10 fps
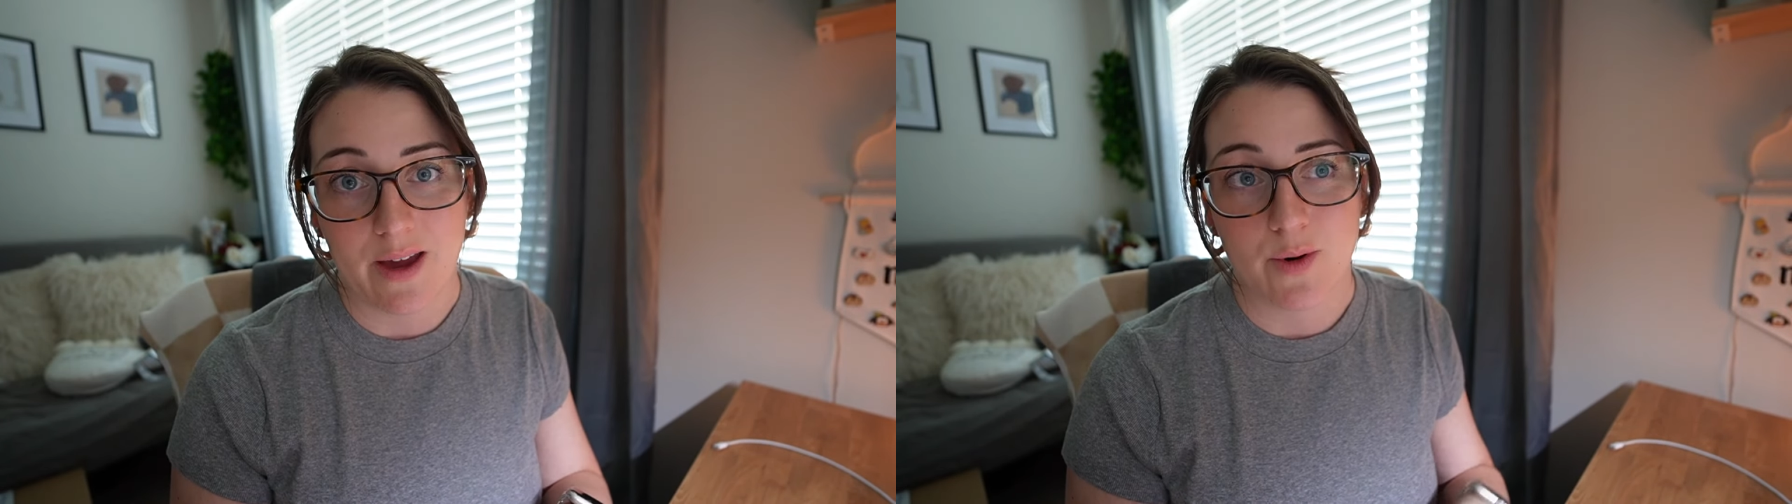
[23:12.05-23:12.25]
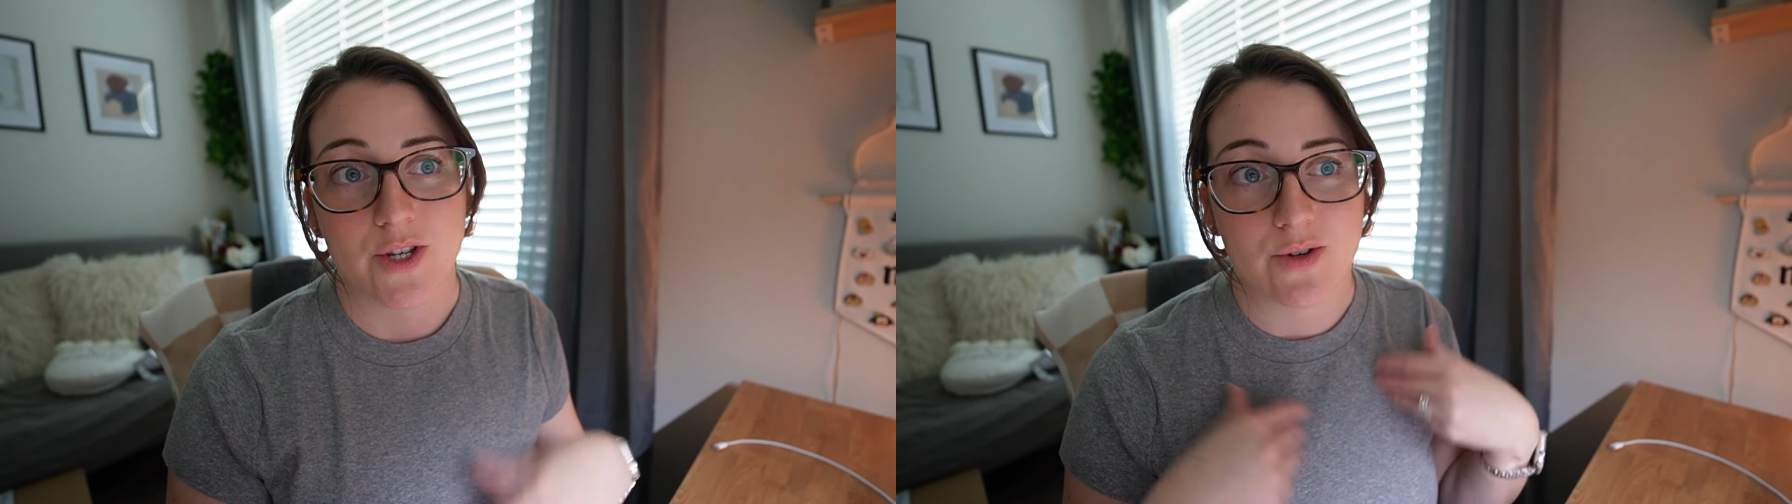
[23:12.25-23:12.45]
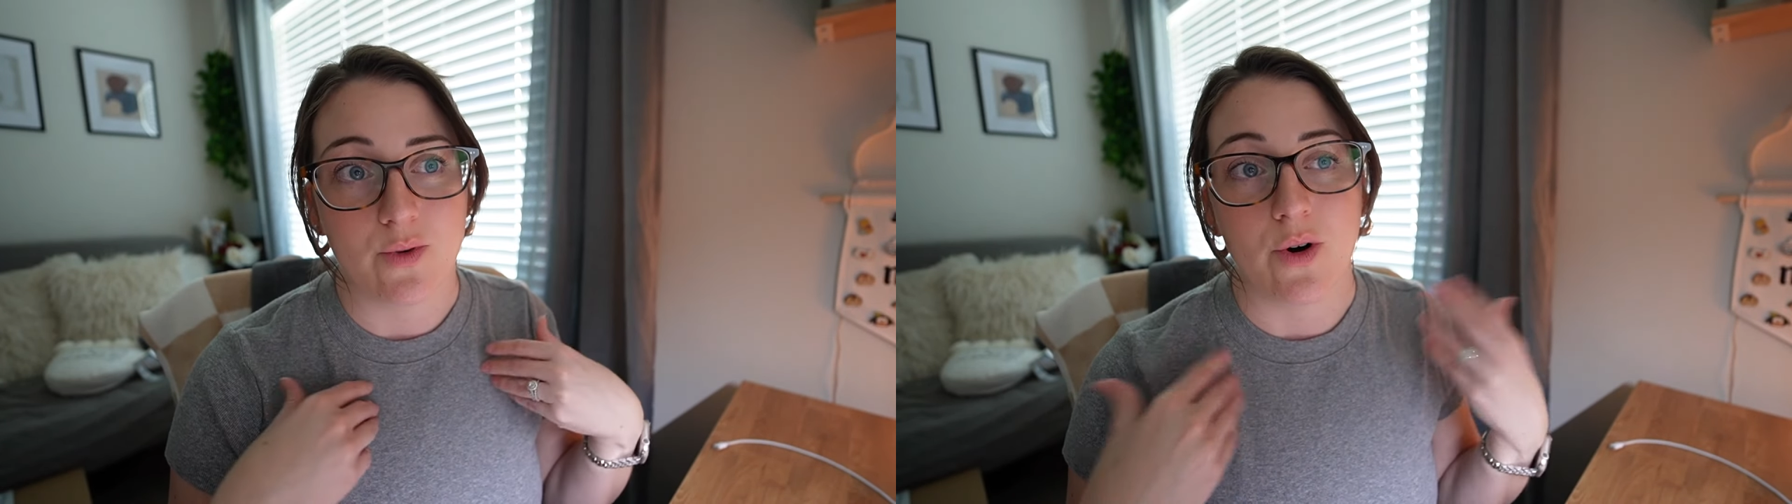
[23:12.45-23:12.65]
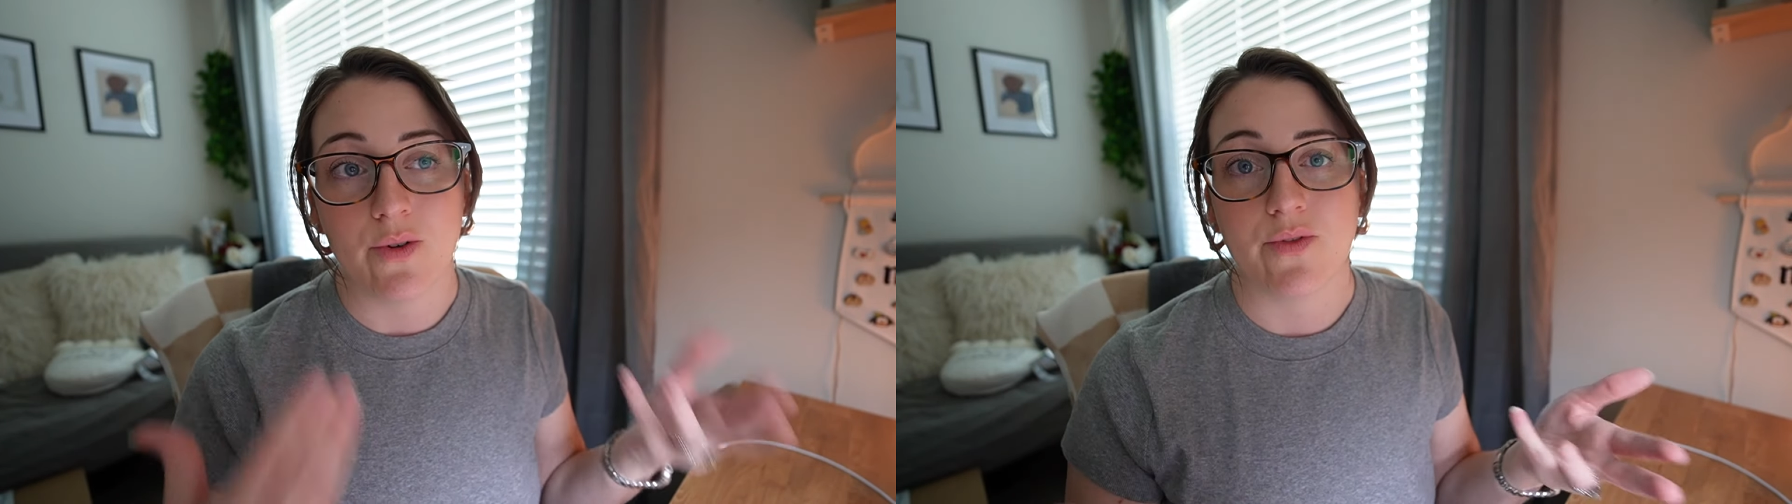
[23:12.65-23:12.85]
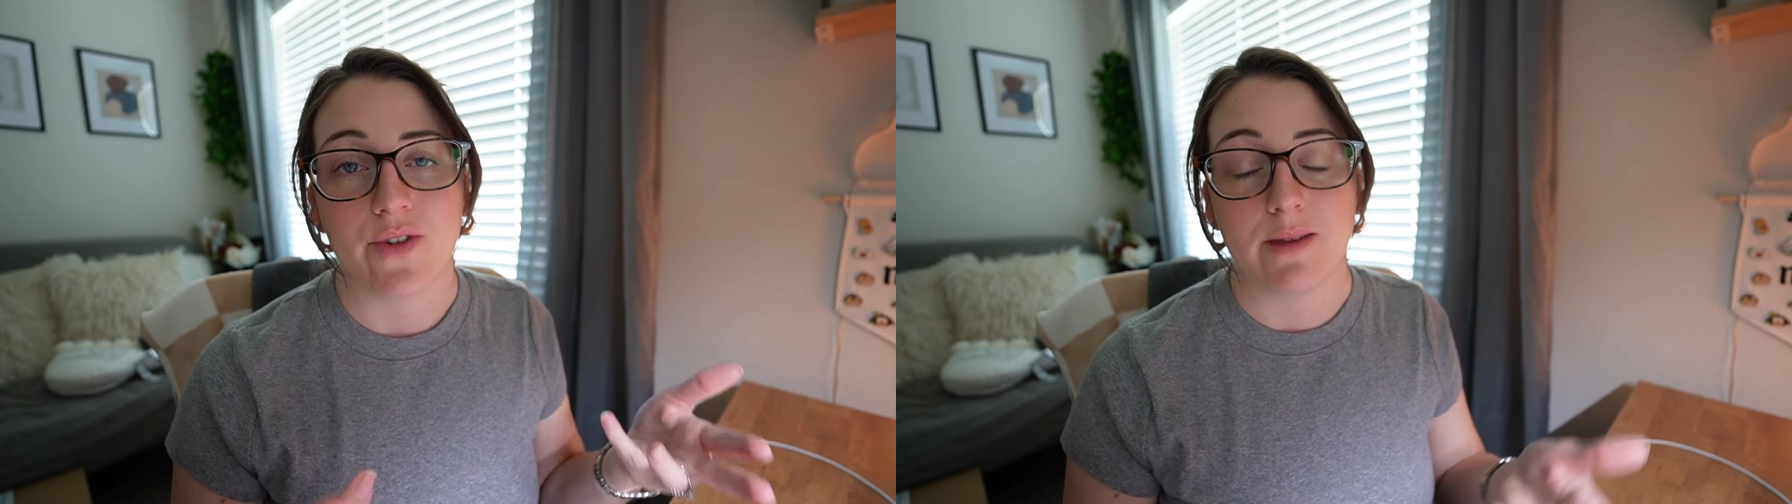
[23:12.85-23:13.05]
which will
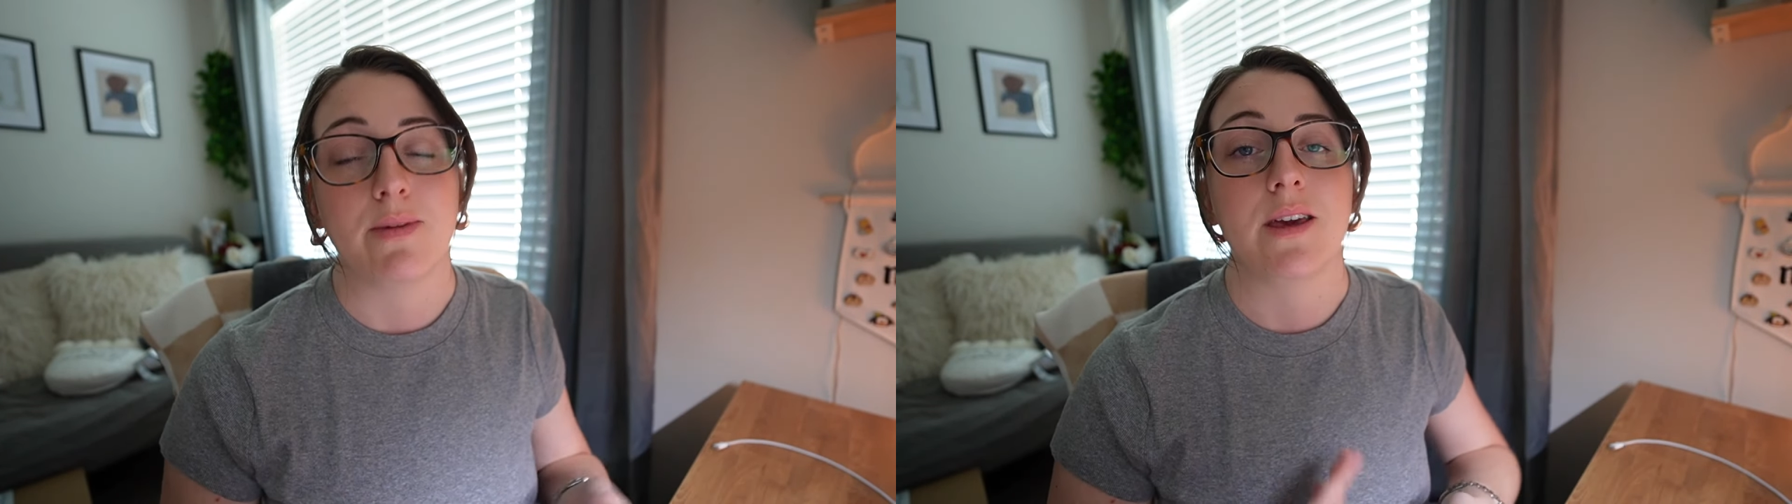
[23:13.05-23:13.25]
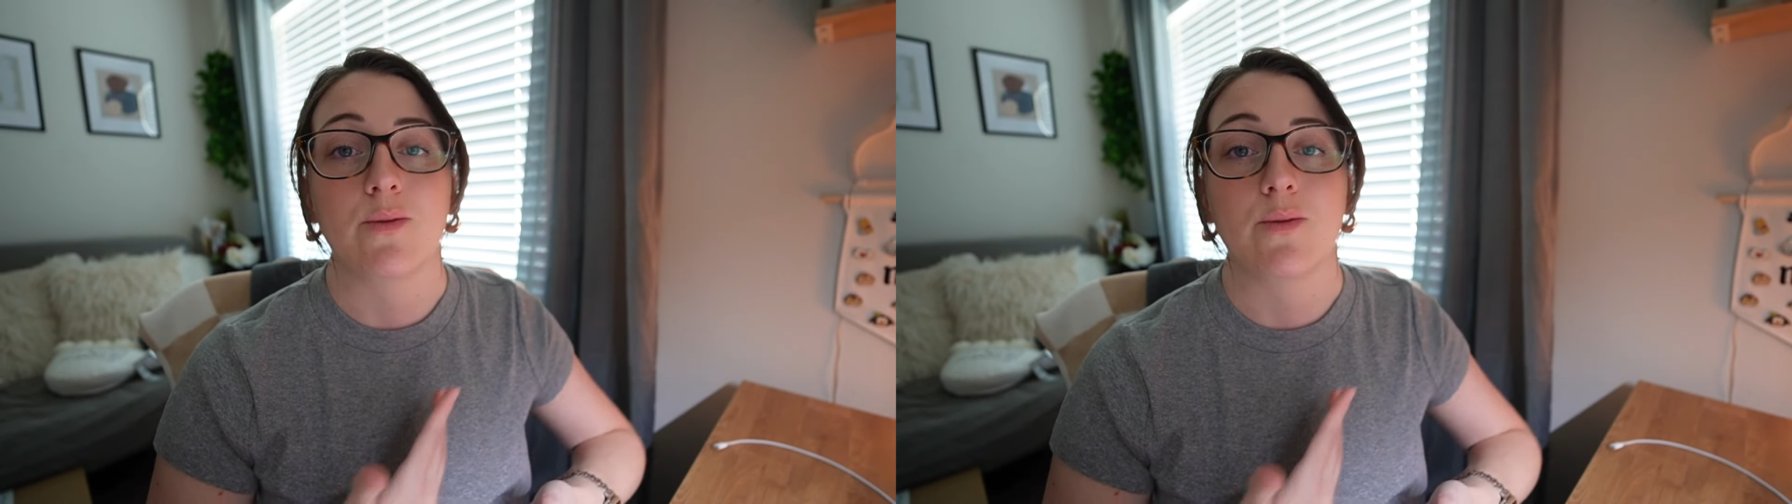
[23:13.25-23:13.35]
hopefully be